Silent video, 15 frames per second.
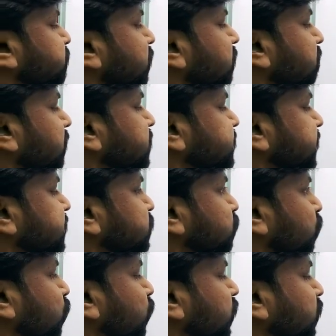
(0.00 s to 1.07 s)
1 plus x
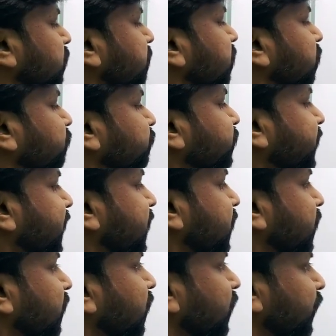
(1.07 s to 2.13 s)
whole to the power of
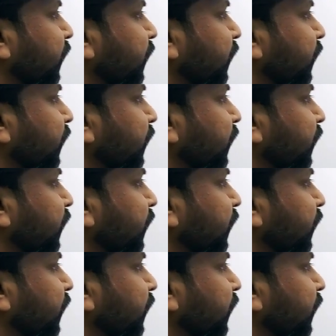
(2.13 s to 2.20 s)
10